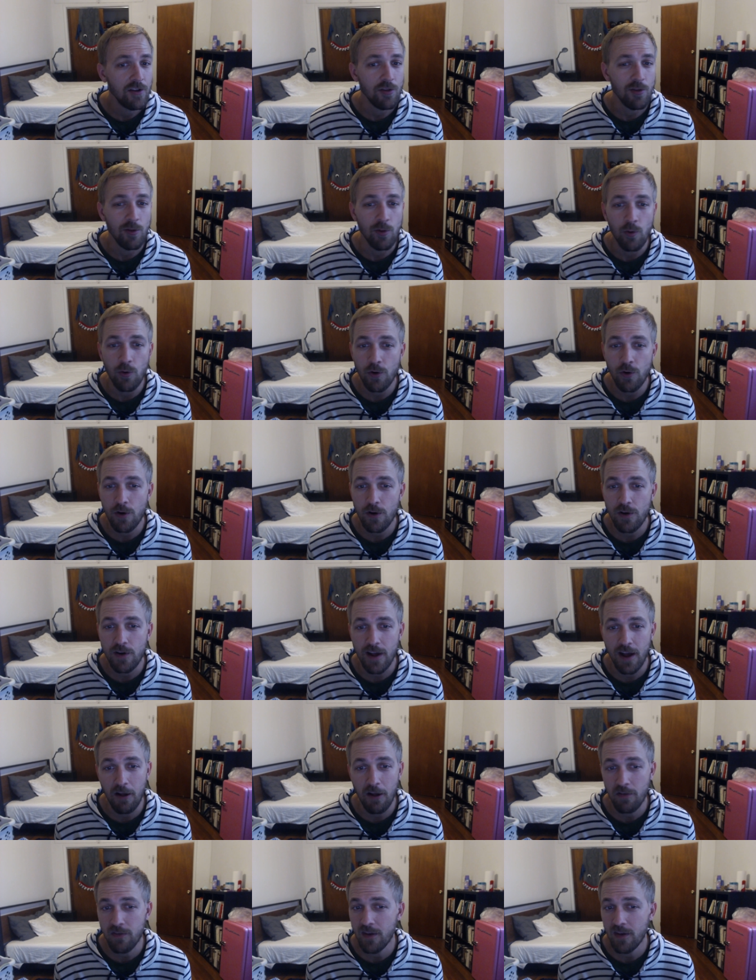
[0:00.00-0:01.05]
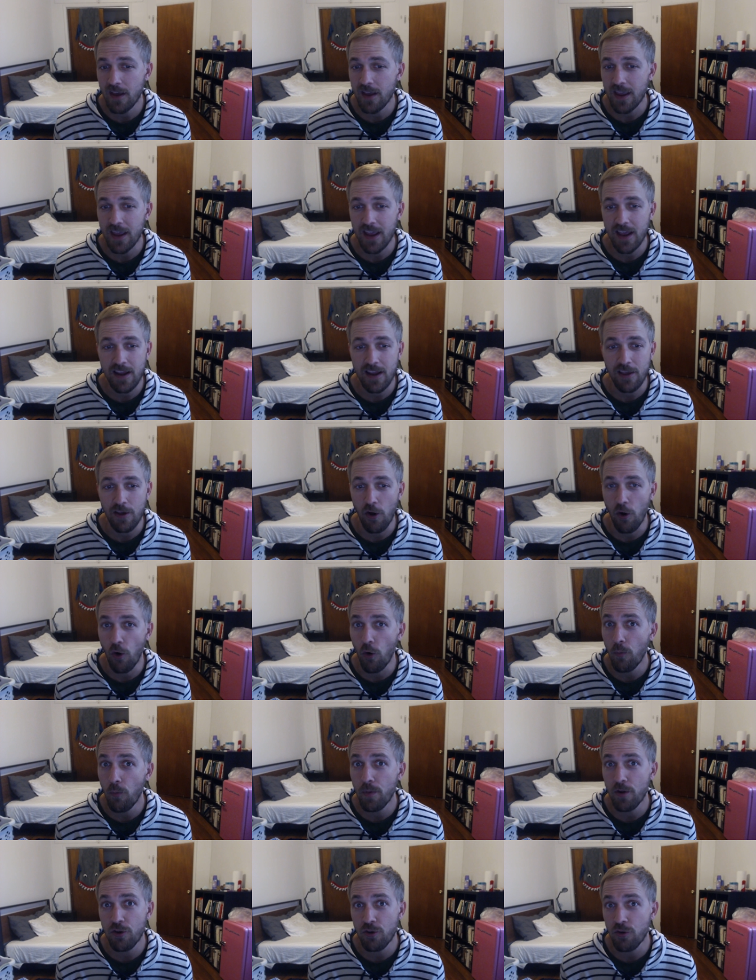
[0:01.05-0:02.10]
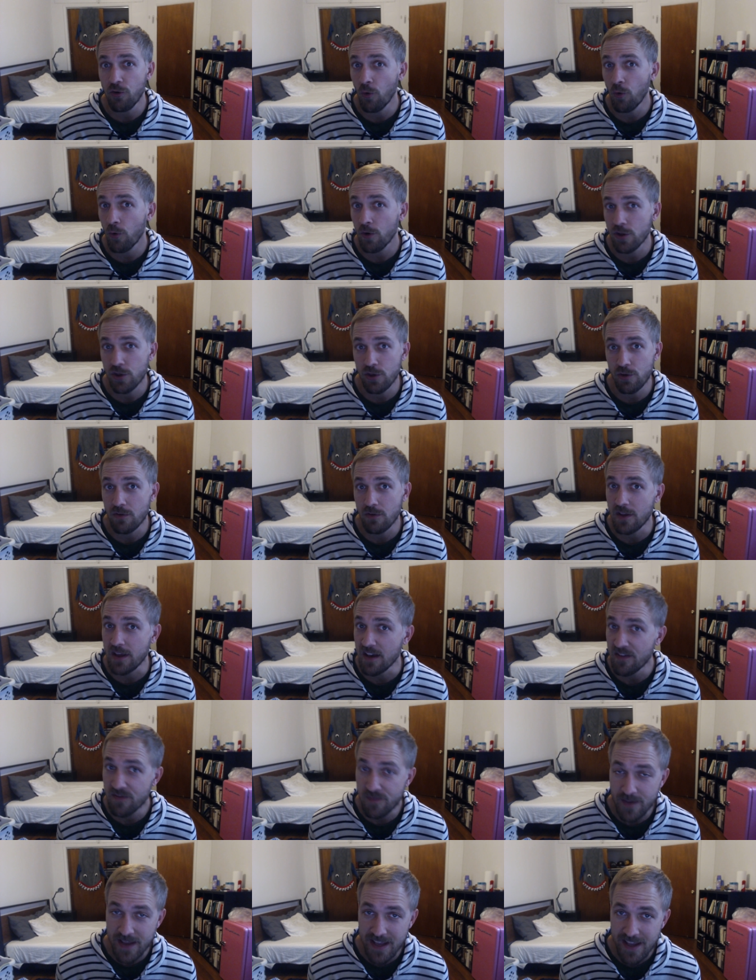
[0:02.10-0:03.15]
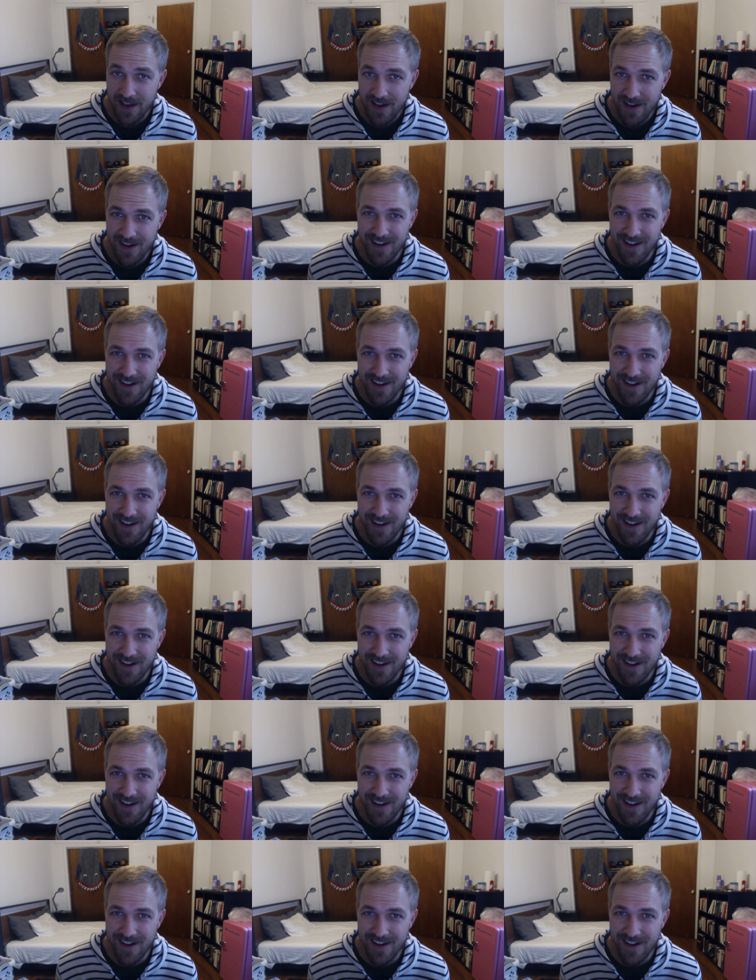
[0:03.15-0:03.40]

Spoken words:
Lord, I'll take any open door you give me